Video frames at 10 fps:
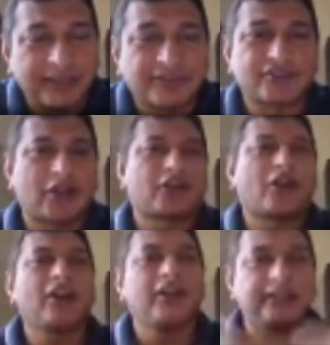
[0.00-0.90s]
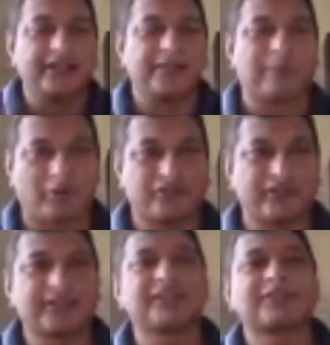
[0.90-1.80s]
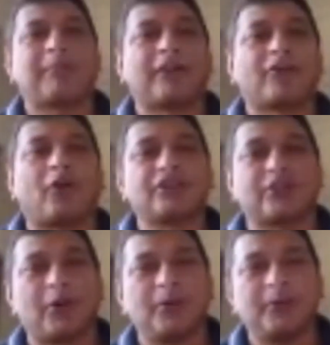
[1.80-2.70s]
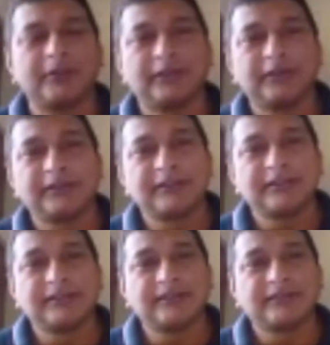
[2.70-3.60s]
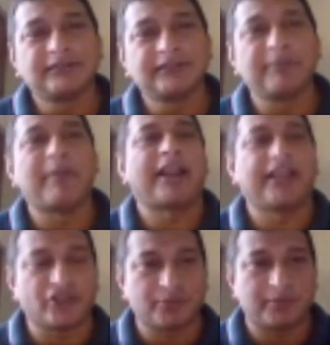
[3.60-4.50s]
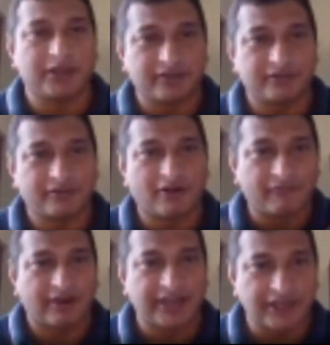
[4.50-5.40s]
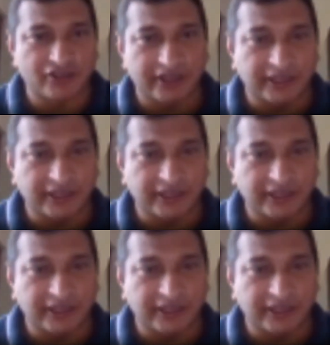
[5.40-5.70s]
It's not only the depositors, but also the management of financial